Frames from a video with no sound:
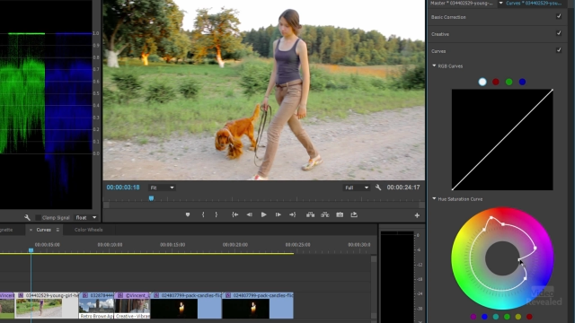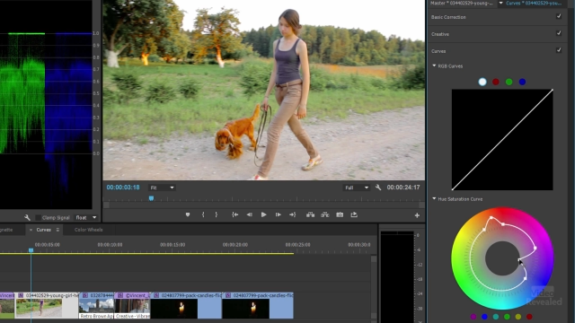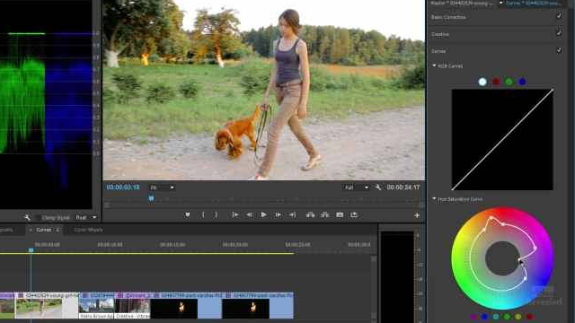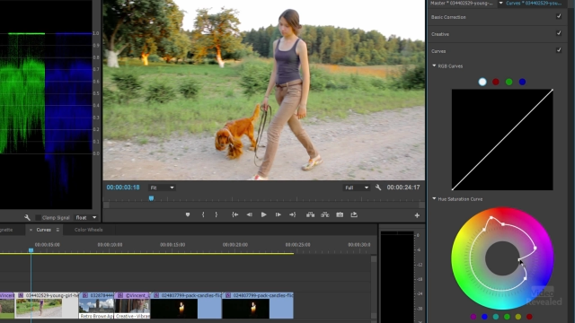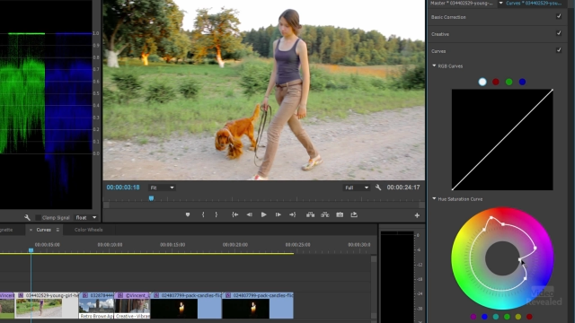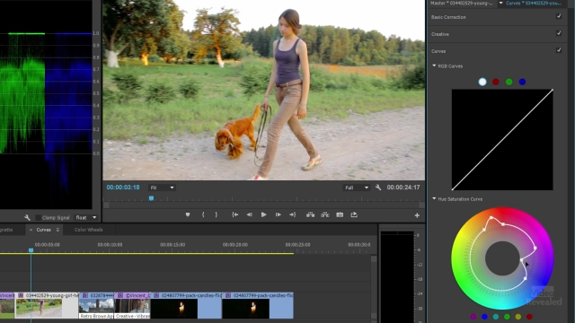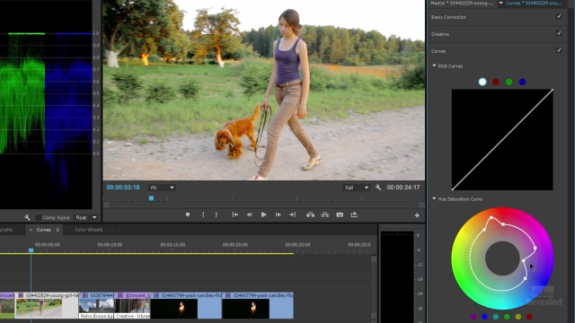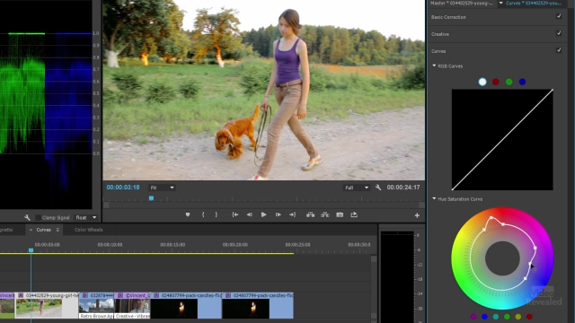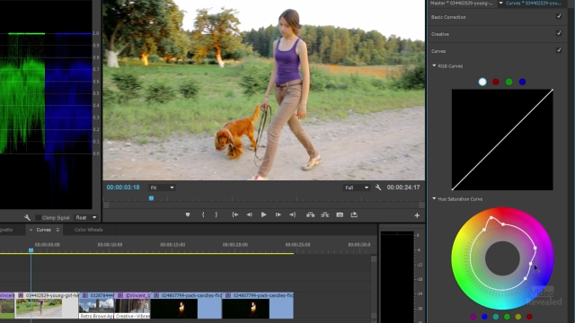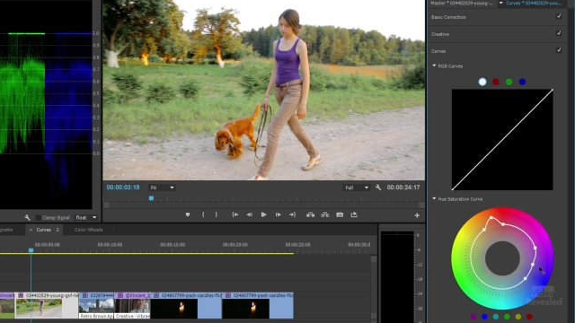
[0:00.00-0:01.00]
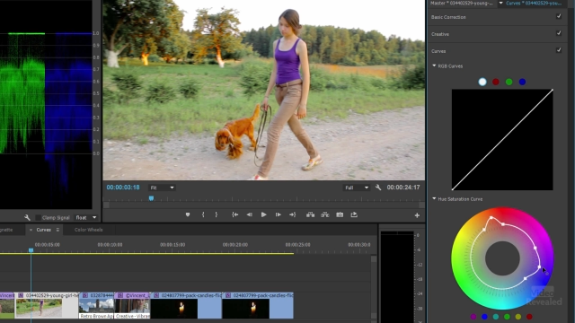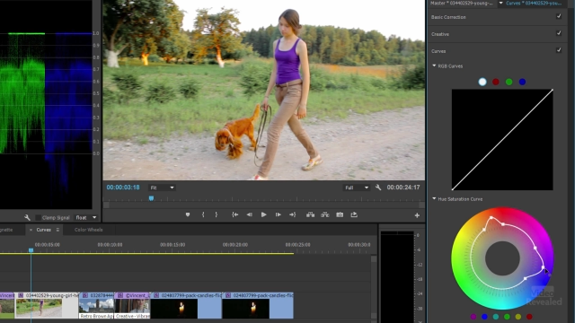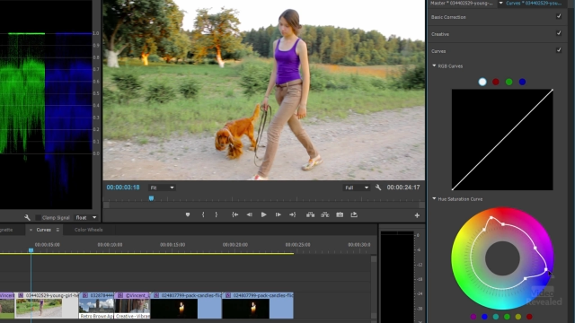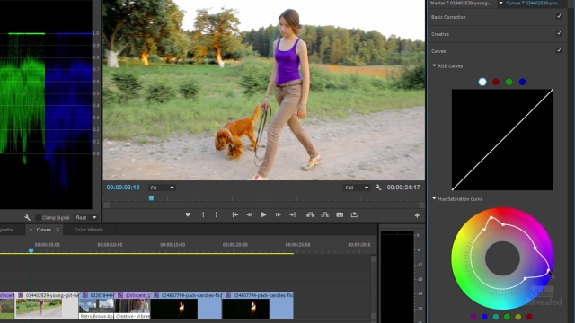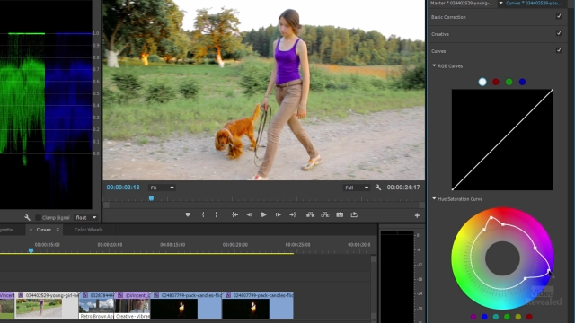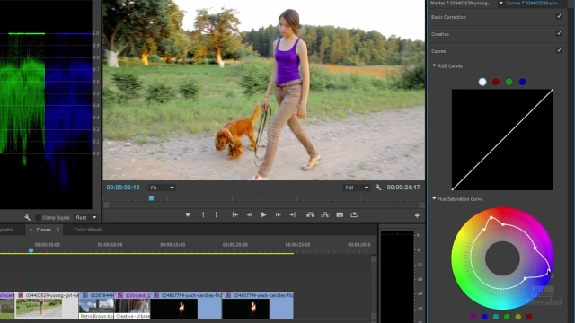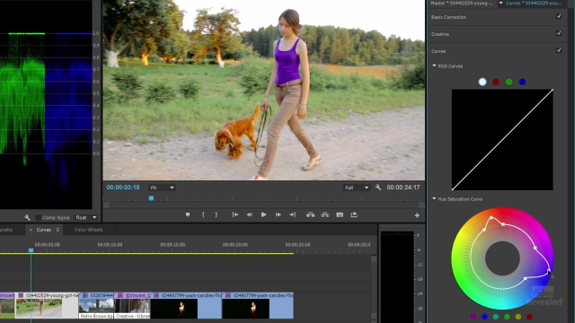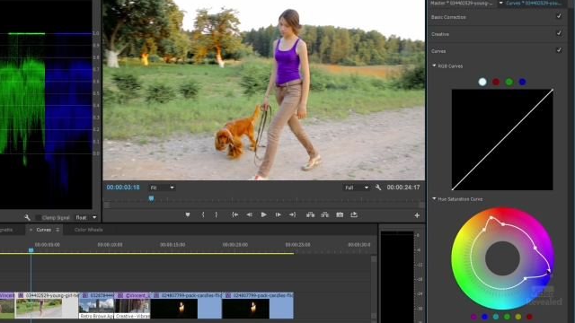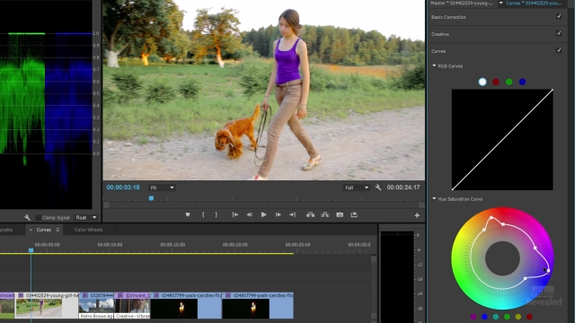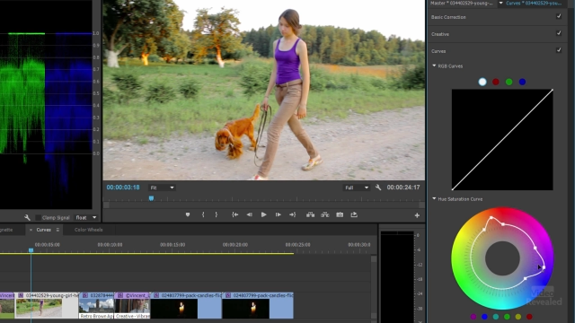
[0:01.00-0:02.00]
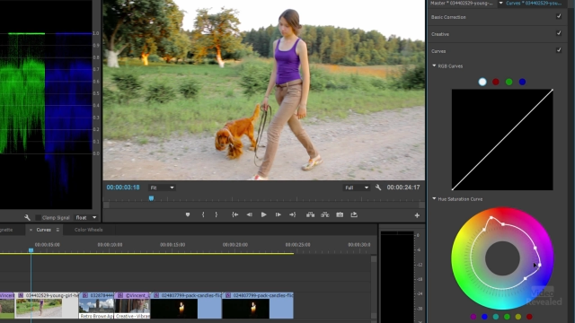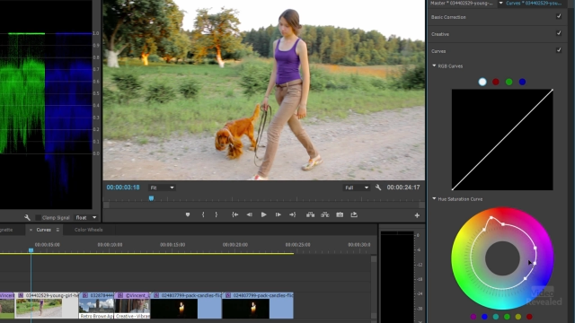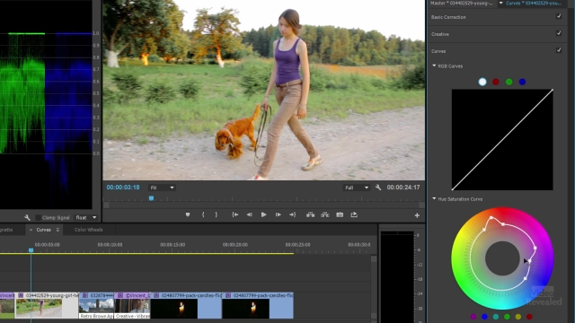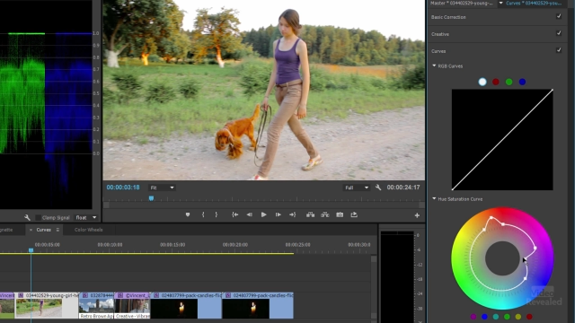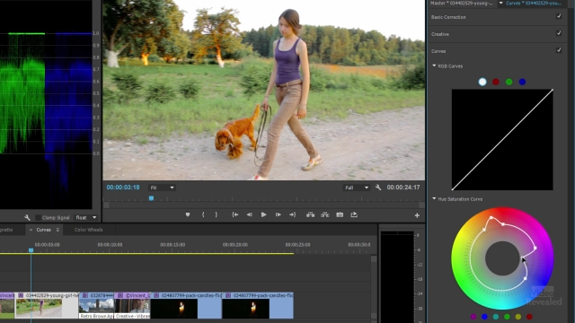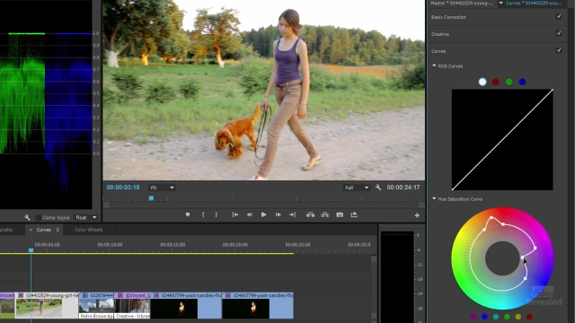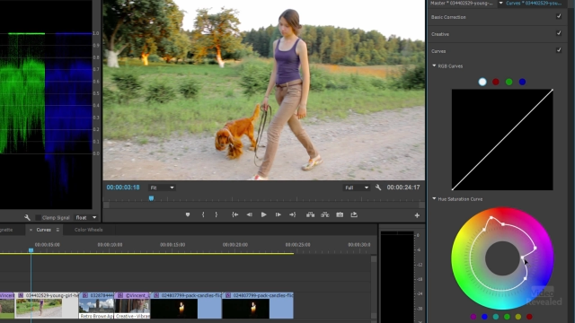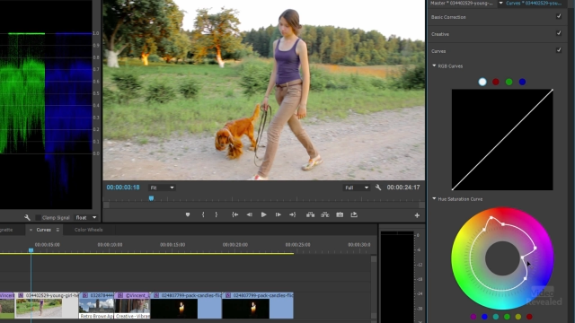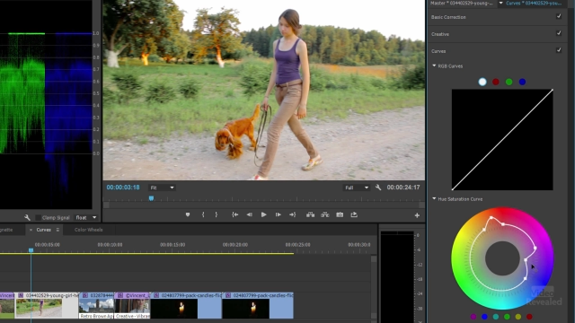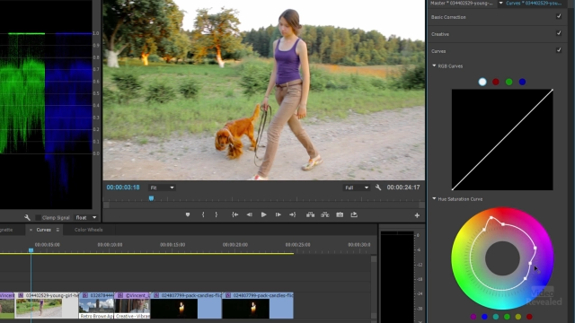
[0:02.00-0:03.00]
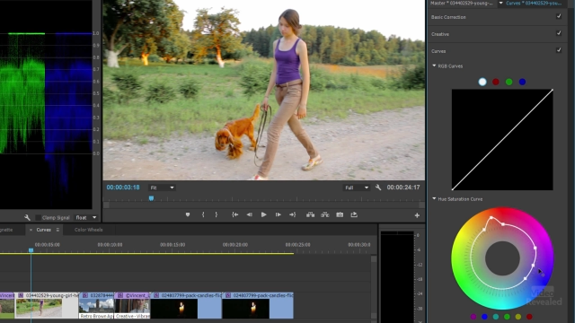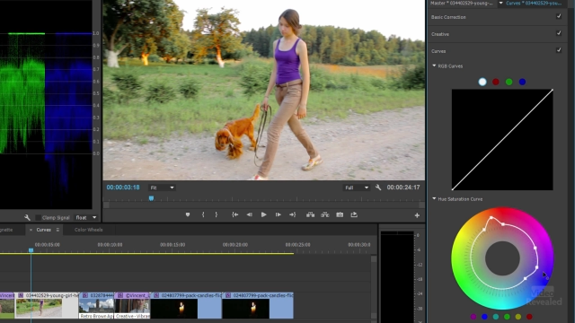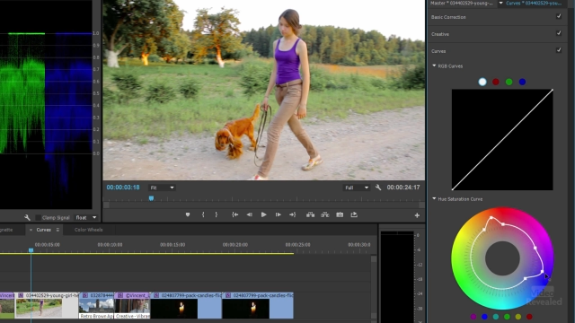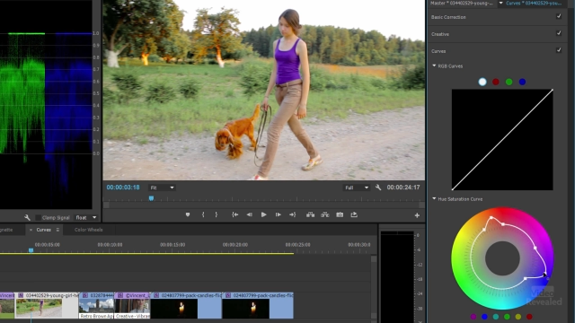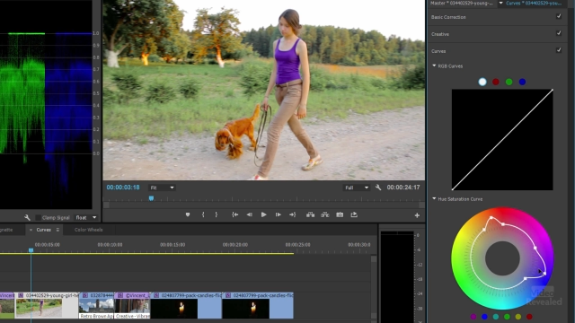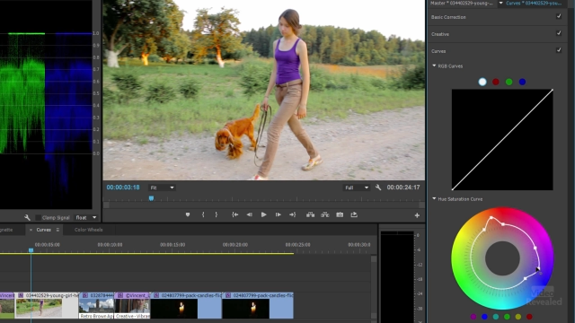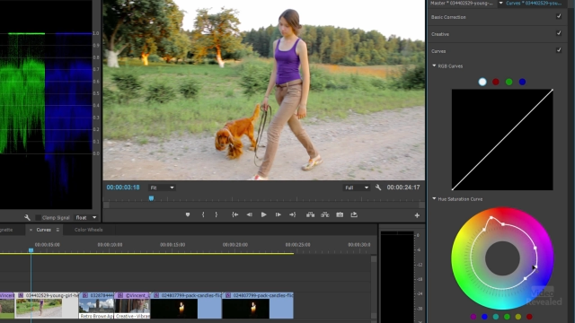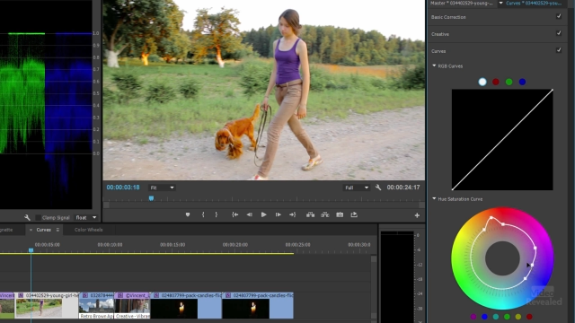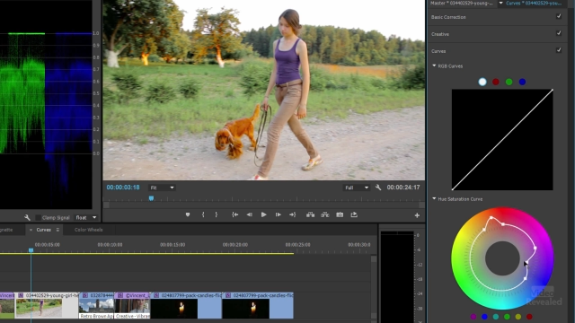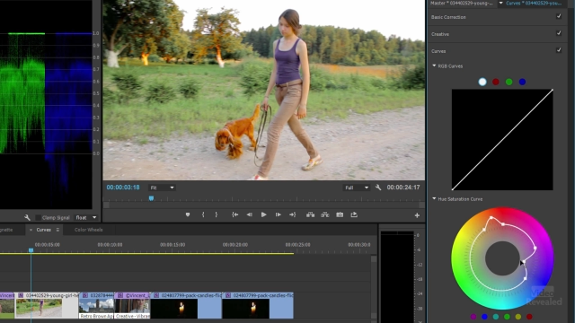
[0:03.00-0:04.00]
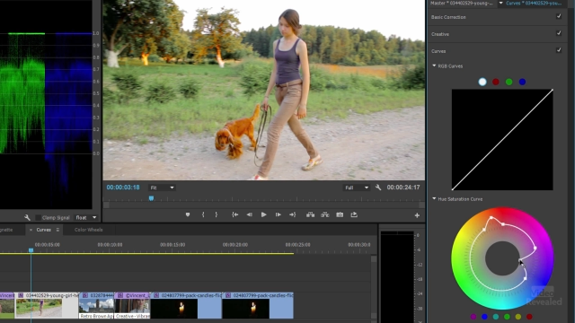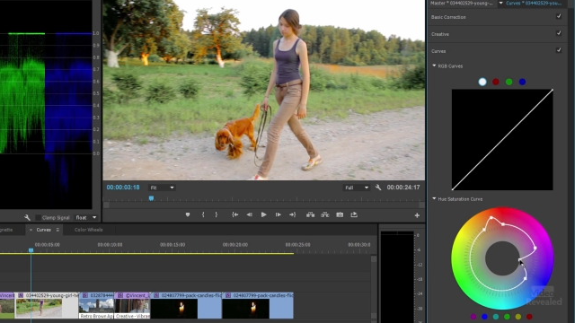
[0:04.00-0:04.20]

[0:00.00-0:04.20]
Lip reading: [unreadable: no face in view]